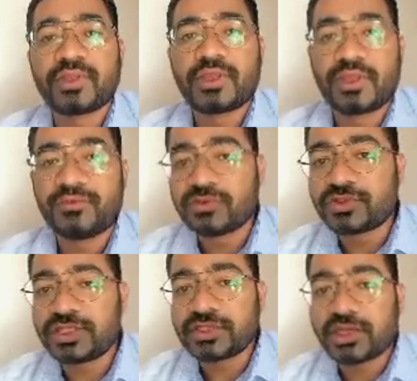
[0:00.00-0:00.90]
If you
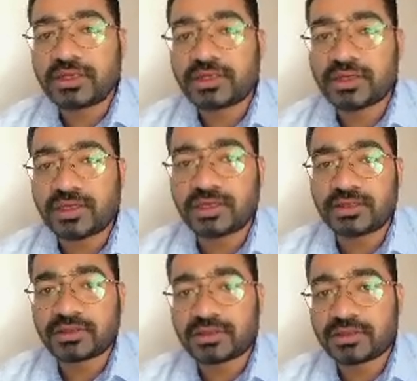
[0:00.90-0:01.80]
see that uh,
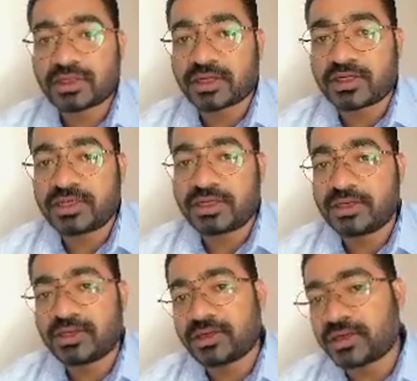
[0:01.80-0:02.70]
the,
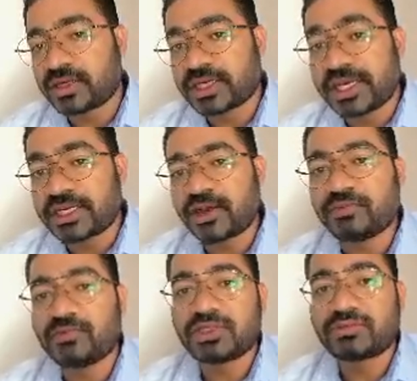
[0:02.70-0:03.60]
the title of
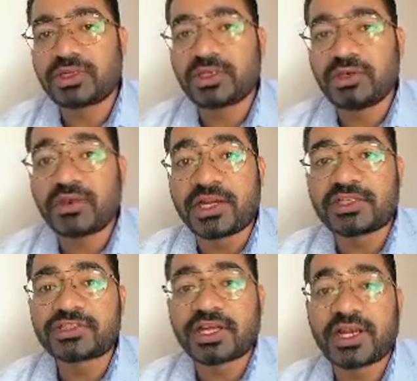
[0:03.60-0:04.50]
this one, you will
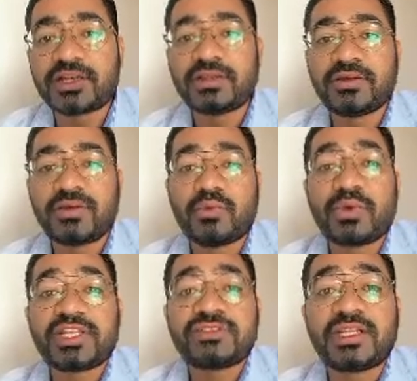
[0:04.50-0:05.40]
understand what
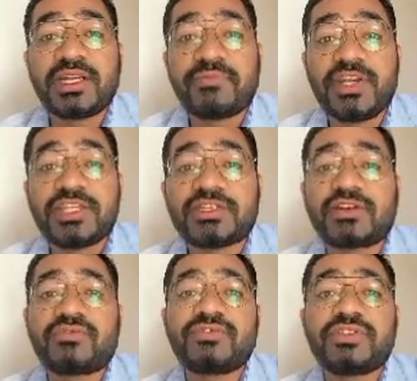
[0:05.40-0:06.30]
is the definition
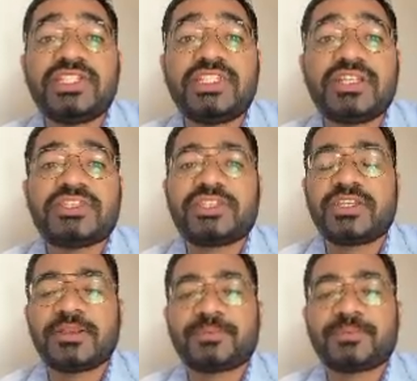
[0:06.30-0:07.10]
of CNC.